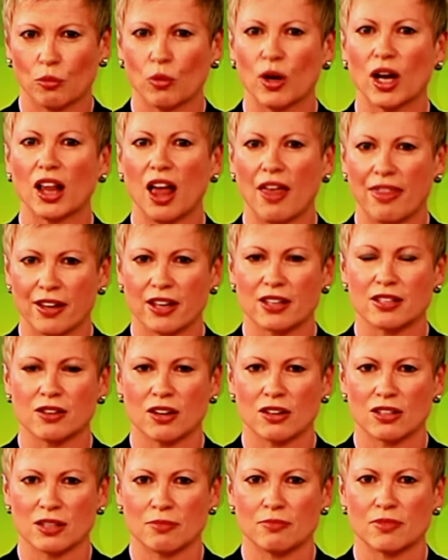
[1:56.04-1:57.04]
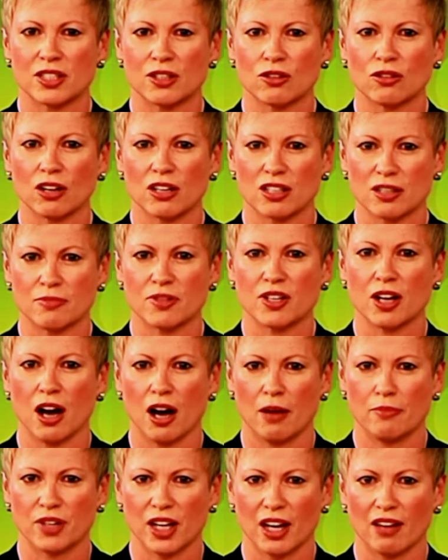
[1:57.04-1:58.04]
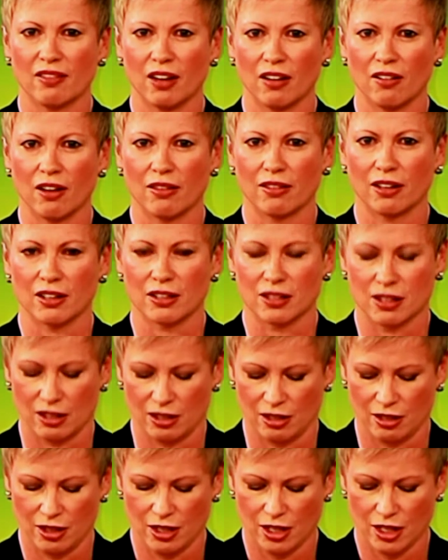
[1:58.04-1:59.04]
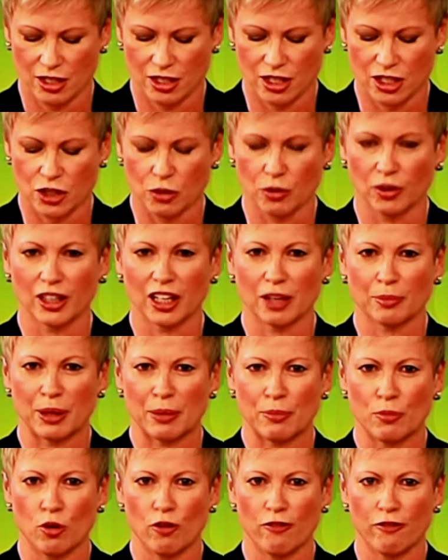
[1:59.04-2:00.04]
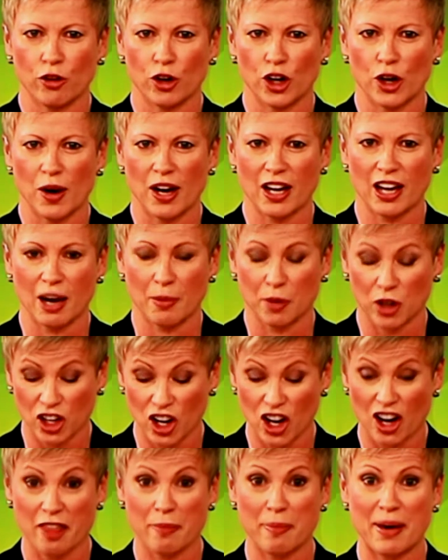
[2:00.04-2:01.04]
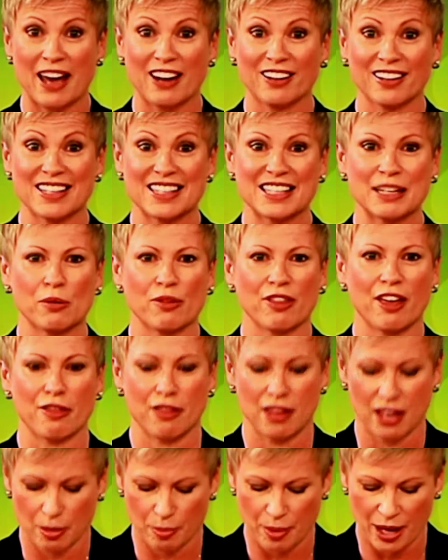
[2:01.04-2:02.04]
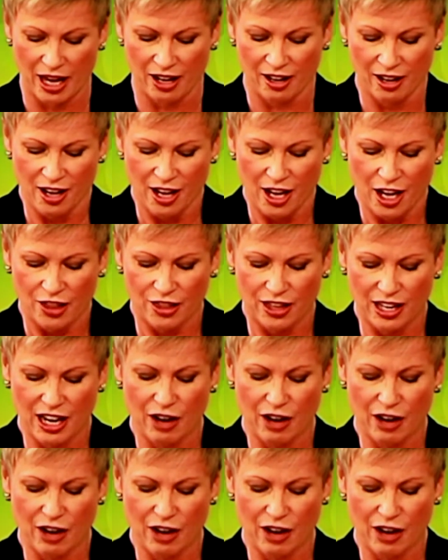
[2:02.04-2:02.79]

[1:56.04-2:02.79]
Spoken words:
Well, I think it's still got some time down there, I think, to do a little bit more for you. Okay, I'm going to go to the panel and see what they think about the